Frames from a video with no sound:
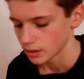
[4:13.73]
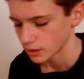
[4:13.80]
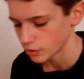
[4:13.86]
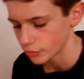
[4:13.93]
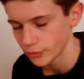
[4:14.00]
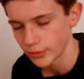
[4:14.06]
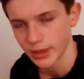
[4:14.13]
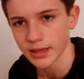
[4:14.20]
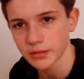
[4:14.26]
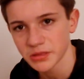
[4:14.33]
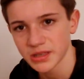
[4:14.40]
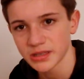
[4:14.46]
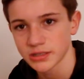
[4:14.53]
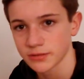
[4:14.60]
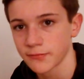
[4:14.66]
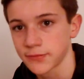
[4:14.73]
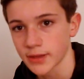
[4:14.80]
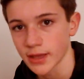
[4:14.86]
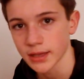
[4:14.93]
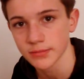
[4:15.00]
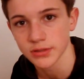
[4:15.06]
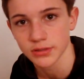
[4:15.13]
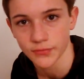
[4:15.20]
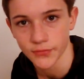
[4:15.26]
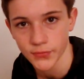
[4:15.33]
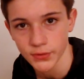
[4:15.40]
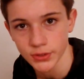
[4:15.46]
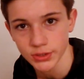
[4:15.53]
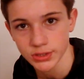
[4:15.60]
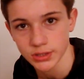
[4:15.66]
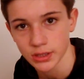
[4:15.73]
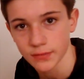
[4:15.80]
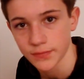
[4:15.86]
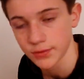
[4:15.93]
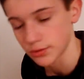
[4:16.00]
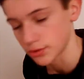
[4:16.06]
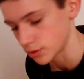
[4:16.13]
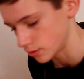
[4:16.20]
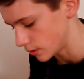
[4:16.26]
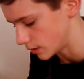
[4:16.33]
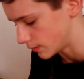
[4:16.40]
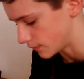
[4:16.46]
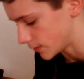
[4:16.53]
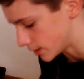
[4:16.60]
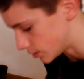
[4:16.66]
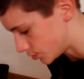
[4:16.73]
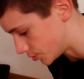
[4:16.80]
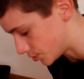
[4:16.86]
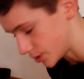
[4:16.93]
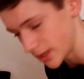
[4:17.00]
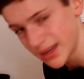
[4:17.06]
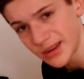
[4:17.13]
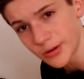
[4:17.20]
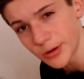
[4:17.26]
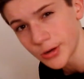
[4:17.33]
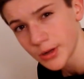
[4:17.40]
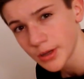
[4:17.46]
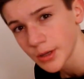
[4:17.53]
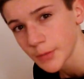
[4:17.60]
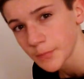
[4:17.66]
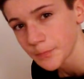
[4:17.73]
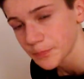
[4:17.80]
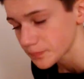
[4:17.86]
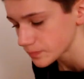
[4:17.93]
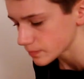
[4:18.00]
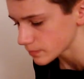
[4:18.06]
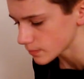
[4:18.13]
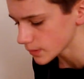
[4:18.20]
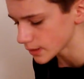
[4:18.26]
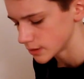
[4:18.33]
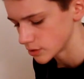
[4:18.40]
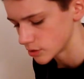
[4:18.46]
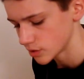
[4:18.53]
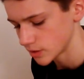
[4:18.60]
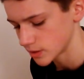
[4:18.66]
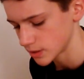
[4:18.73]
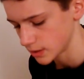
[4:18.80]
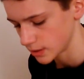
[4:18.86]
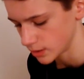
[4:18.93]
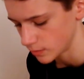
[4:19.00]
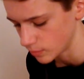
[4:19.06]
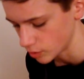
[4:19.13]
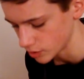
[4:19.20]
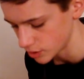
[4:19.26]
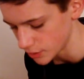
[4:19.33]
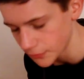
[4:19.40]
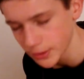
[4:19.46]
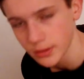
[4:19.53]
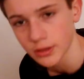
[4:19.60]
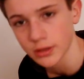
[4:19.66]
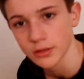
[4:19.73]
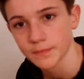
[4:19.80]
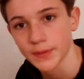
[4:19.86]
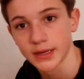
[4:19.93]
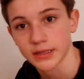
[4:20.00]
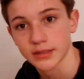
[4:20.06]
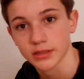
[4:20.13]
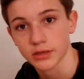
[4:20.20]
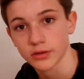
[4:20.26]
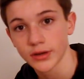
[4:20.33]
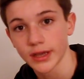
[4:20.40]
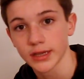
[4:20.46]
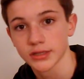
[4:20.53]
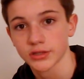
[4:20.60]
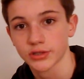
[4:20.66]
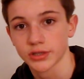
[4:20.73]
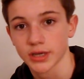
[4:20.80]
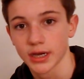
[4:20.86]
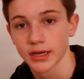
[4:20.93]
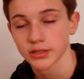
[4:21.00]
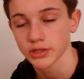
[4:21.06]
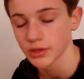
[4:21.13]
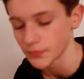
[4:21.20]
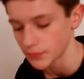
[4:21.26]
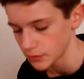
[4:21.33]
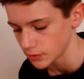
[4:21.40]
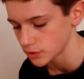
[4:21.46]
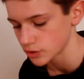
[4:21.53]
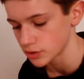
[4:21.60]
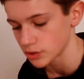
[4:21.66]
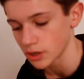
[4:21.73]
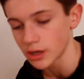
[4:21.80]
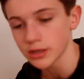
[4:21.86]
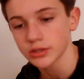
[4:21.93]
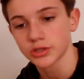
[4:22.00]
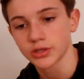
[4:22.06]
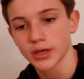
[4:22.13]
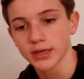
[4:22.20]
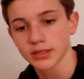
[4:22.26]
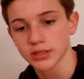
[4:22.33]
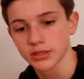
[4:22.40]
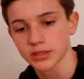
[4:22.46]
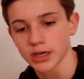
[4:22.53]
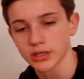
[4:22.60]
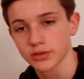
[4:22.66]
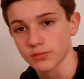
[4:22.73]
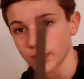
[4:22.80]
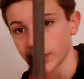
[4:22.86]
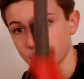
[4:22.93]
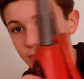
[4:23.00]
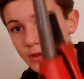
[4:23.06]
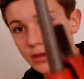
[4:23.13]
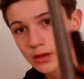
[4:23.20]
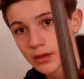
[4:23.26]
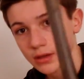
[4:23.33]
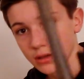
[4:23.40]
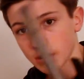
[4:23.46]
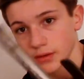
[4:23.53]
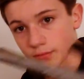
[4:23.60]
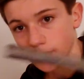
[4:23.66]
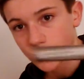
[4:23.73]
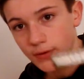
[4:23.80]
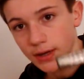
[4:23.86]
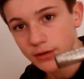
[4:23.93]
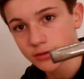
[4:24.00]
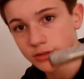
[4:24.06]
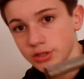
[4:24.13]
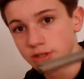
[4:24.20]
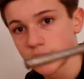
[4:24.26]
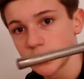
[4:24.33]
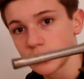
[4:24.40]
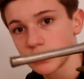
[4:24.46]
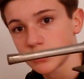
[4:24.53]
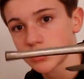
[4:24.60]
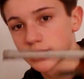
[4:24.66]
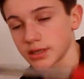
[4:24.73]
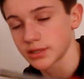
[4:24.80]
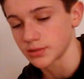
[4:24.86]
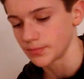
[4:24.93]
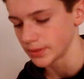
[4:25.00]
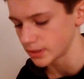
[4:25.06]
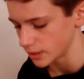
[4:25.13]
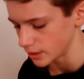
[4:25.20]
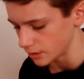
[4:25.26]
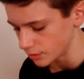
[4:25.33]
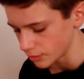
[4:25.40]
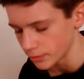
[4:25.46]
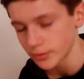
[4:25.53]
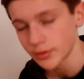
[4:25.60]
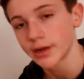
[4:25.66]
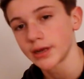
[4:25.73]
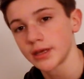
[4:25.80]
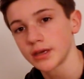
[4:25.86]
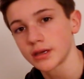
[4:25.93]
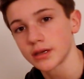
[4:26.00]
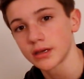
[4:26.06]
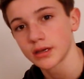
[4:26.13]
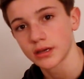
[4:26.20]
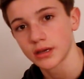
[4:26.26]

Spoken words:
create these flames first if you're shooting at your tinder. So it's a little more difficult, but it's a good exercise. If you start to exercise with fire steels as a beginner already,